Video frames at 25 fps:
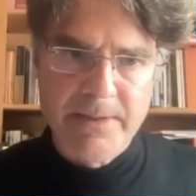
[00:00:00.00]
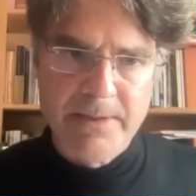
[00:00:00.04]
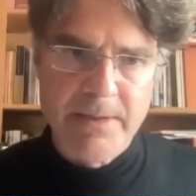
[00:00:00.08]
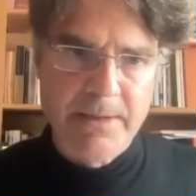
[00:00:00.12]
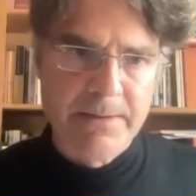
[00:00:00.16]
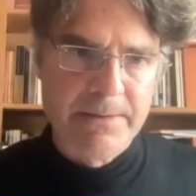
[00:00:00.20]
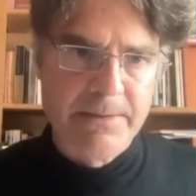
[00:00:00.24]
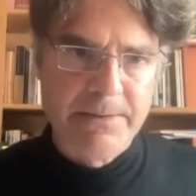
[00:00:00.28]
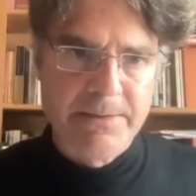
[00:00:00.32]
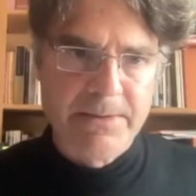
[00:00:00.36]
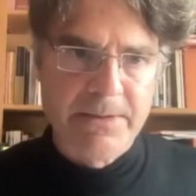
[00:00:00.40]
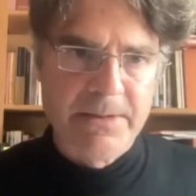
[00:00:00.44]
or any
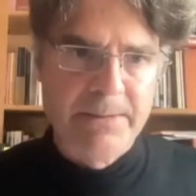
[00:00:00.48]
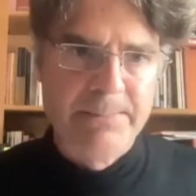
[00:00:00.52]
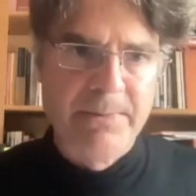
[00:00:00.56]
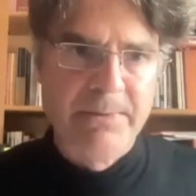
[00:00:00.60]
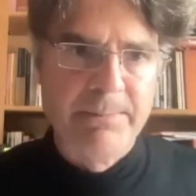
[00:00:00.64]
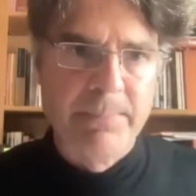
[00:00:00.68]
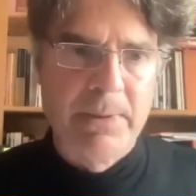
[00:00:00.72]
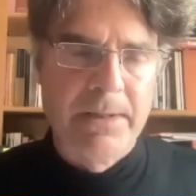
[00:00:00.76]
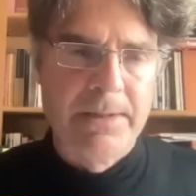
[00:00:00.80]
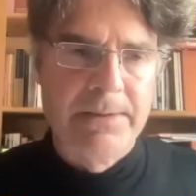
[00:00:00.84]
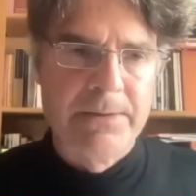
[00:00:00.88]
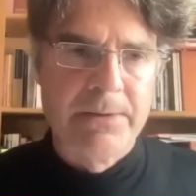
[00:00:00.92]
other type
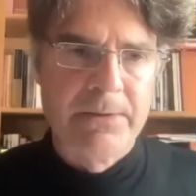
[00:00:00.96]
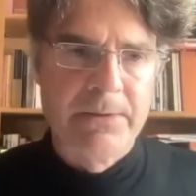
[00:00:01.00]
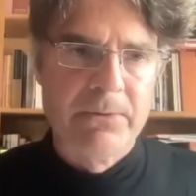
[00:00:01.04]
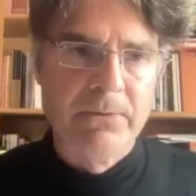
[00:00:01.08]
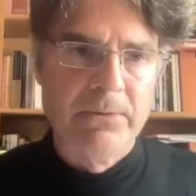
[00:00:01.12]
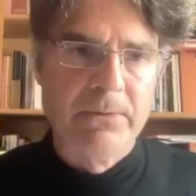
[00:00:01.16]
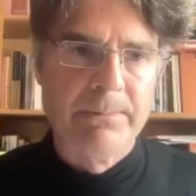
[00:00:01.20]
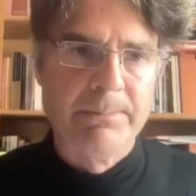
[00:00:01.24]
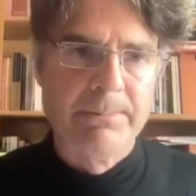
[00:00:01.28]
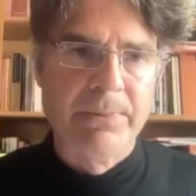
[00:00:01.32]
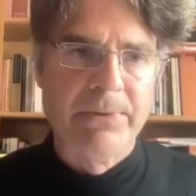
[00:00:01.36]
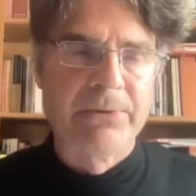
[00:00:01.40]
of
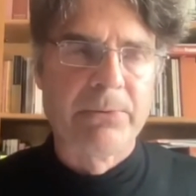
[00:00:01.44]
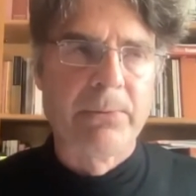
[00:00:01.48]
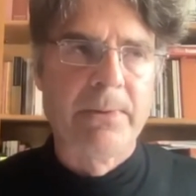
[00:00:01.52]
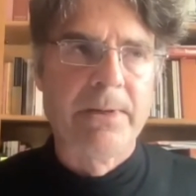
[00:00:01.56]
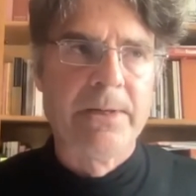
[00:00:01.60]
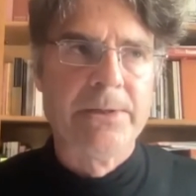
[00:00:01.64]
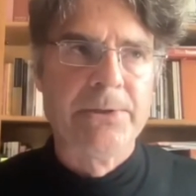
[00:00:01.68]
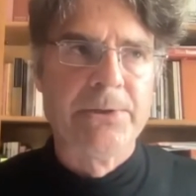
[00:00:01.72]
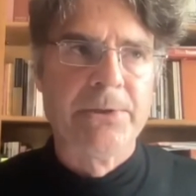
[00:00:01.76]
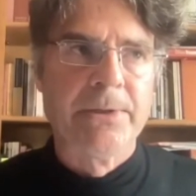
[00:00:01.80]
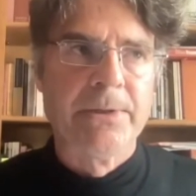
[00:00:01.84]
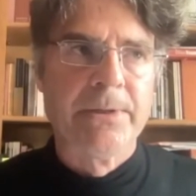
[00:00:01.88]
political
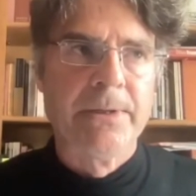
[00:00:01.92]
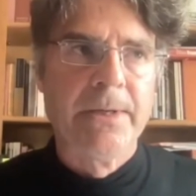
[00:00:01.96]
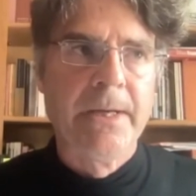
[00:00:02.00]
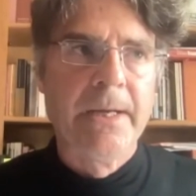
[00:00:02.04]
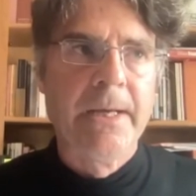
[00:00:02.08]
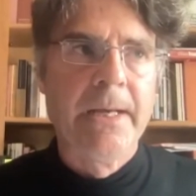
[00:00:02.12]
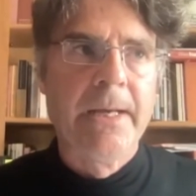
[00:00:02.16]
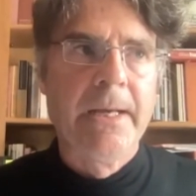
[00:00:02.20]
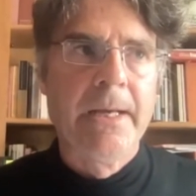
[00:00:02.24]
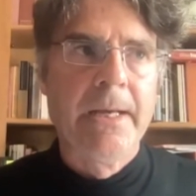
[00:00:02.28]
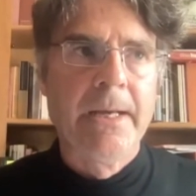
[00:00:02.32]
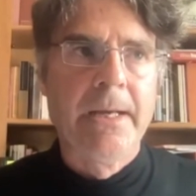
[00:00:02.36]
persuasion,
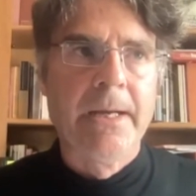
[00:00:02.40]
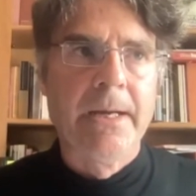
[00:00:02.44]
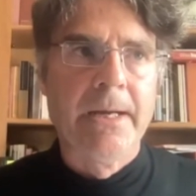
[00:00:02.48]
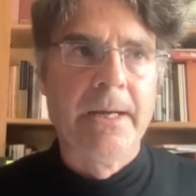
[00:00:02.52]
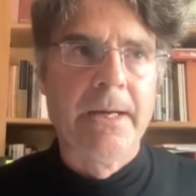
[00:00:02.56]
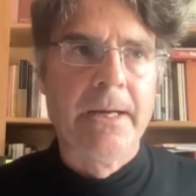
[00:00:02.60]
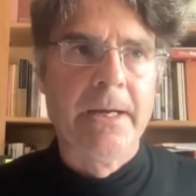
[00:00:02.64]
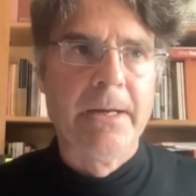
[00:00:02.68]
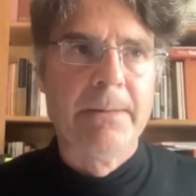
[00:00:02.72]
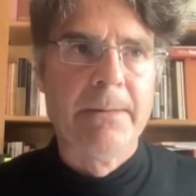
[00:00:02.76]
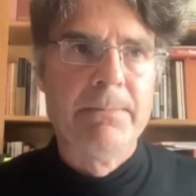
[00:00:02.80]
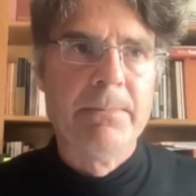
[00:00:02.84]

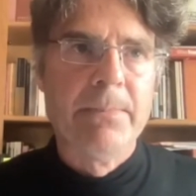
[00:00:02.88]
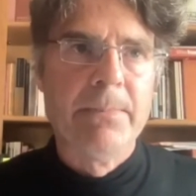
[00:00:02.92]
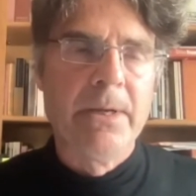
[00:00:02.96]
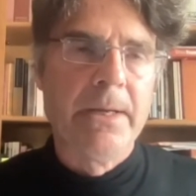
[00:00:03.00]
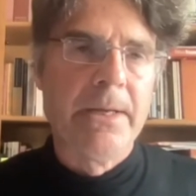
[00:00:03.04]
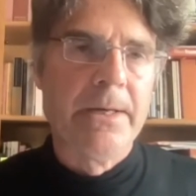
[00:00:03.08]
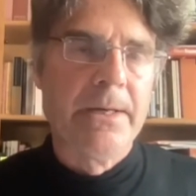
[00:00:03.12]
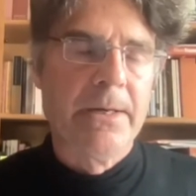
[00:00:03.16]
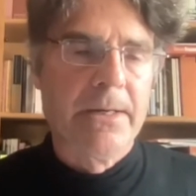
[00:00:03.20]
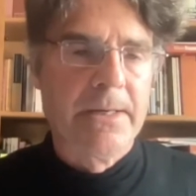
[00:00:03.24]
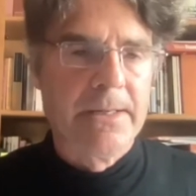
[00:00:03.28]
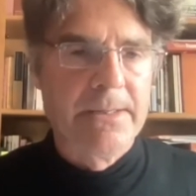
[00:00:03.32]
um,
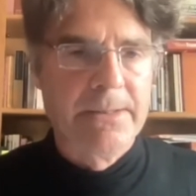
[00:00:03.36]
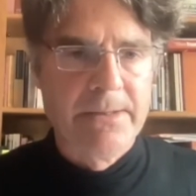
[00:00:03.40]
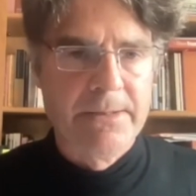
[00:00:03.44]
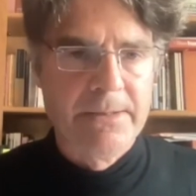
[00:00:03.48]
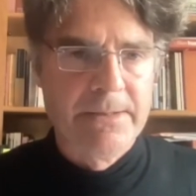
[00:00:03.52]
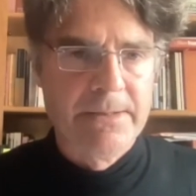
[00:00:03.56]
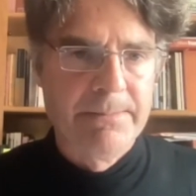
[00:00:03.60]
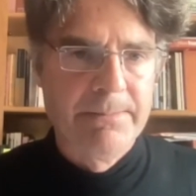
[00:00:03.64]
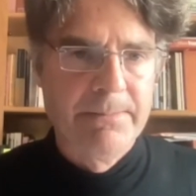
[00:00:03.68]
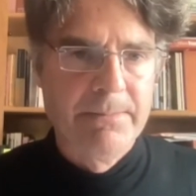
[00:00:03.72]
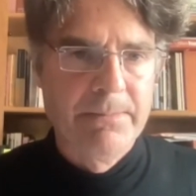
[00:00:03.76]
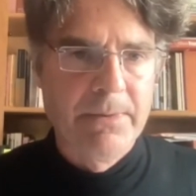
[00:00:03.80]
it
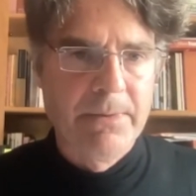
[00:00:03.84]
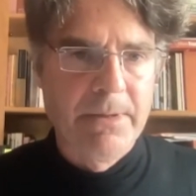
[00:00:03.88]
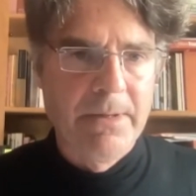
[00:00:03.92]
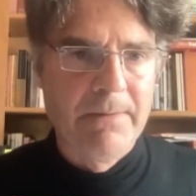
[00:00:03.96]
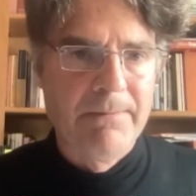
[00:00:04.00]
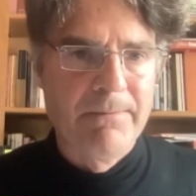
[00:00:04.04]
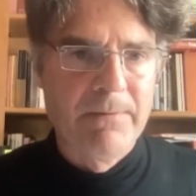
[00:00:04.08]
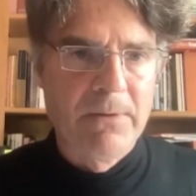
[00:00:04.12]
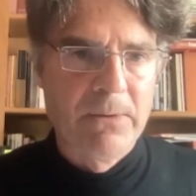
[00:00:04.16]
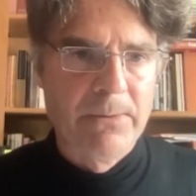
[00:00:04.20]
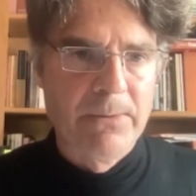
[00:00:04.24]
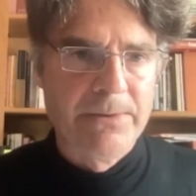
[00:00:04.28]
either
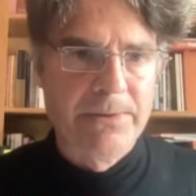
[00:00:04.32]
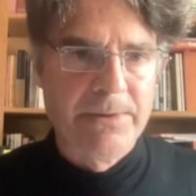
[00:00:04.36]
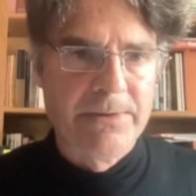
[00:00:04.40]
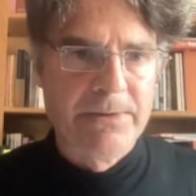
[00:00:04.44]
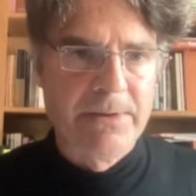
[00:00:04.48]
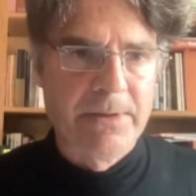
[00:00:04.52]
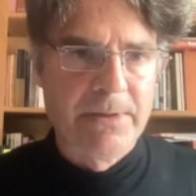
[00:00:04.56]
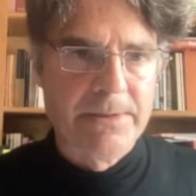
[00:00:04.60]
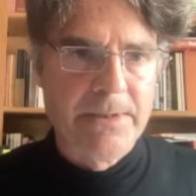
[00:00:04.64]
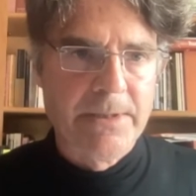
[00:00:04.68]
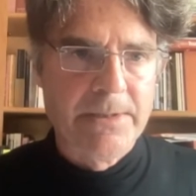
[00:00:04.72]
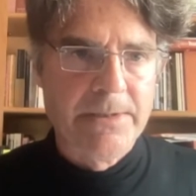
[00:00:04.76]

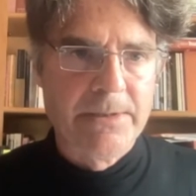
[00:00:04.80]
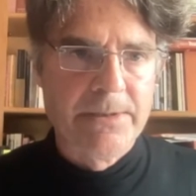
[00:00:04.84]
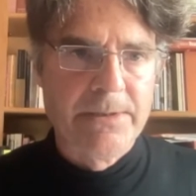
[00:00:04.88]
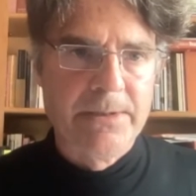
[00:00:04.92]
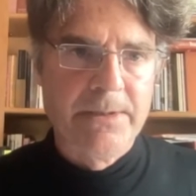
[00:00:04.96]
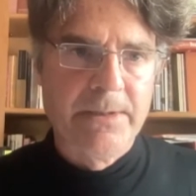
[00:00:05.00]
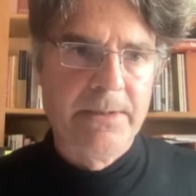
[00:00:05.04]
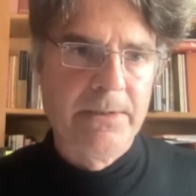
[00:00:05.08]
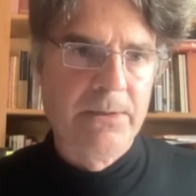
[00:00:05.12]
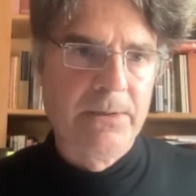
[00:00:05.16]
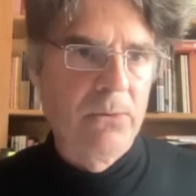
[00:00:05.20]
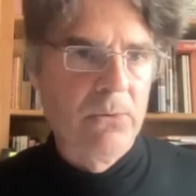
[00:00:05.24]
influences
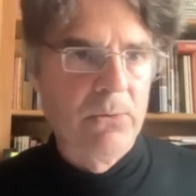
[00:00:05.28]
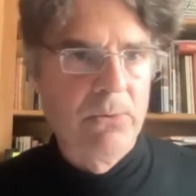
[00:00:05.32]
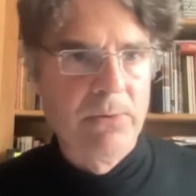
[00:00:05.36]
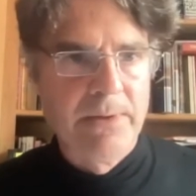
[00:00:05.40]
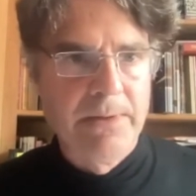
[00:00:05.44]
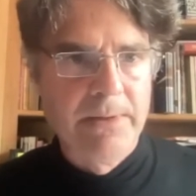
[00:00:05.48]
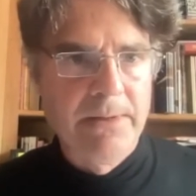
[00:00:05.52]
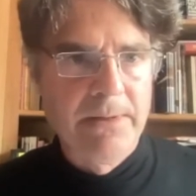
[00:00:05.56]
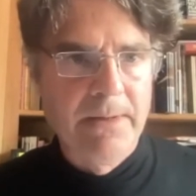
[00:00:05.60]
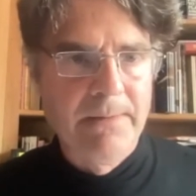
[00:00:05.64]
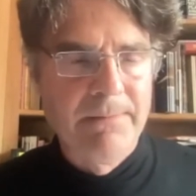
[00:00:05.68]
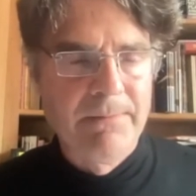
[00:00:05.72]
identity
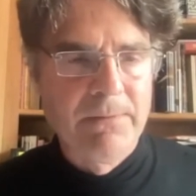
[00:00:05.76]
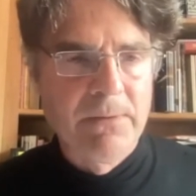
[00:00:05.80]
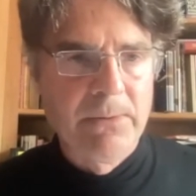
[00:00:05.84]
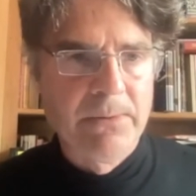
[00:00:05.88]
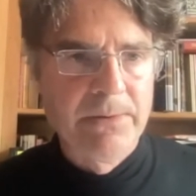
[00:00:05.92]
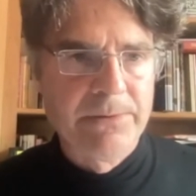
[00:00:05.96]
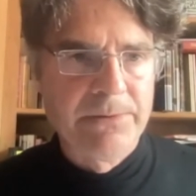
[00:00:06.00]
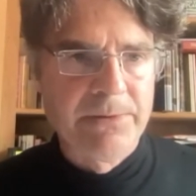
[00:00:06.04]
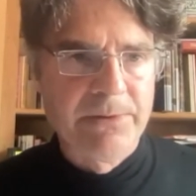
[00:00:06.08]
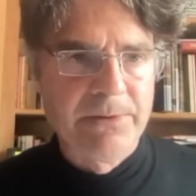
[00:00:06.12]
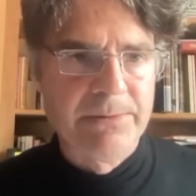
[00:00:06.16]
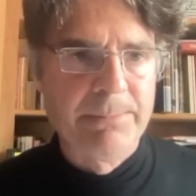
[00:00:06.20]
or it
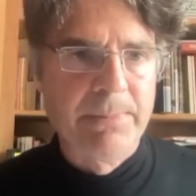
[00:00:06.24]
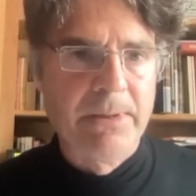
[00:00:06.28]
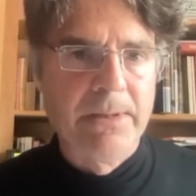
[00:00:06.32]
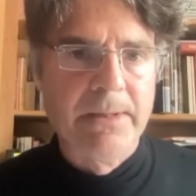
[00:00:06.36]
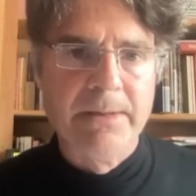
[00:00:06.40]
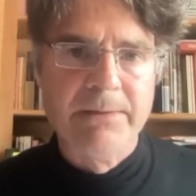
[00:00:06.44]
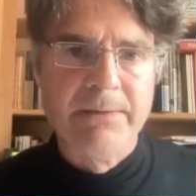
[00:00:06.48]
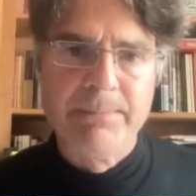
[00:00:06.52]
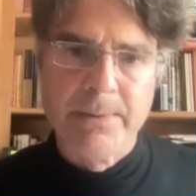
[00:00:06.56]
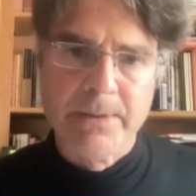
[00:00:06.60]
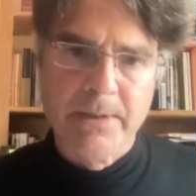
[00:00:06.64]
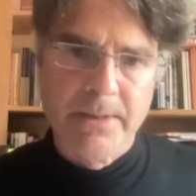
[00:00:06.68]
influences belief.